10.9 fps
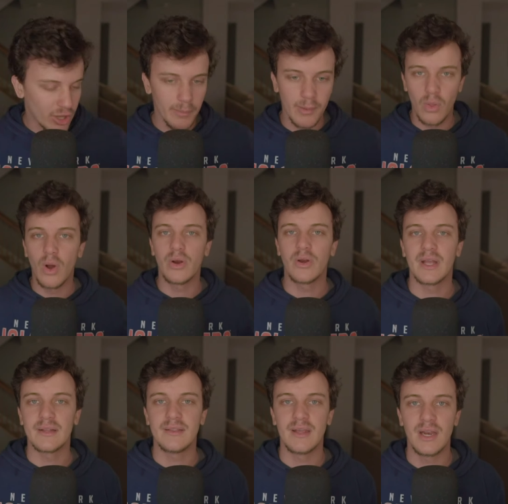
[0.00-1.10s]
a little bit longer to
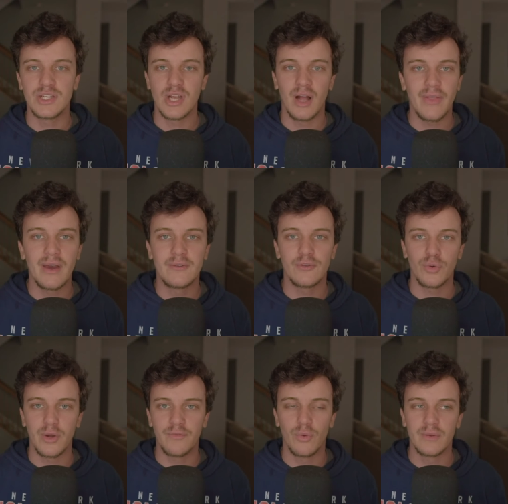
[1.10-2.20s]
get to the NHL, not until
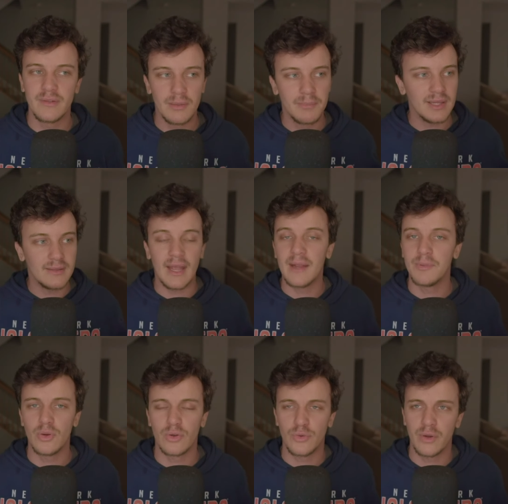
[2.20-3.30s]
2014, but he
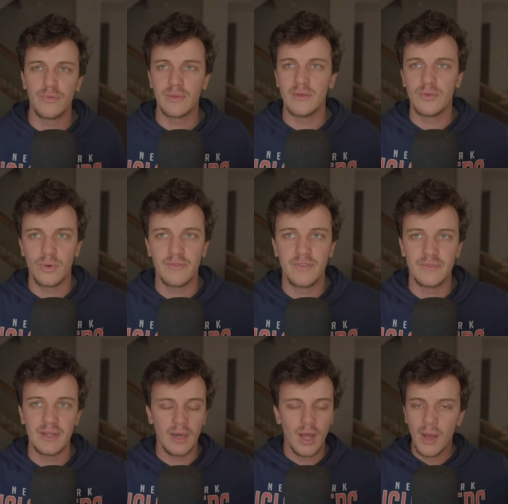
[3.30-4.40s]
debuted, or 2014,
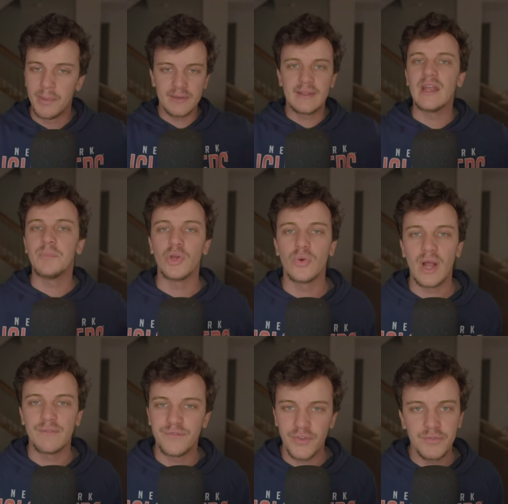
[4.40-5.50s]
2015, but he debuted,
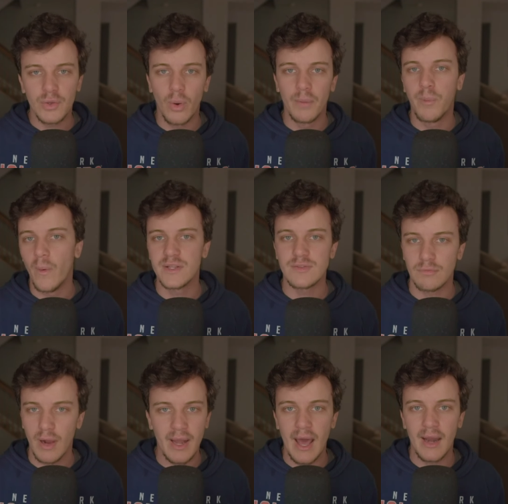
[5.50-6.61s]
had 51 points
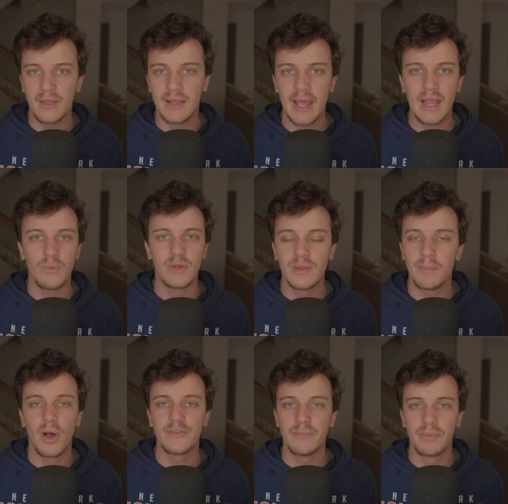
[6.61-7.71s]
right out of the gate with the
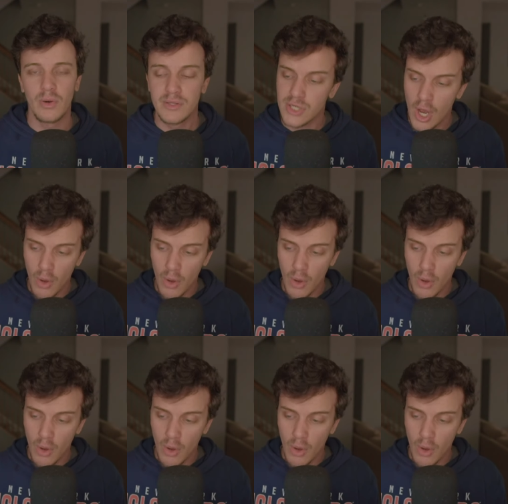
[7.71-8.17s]
Boston Bruins.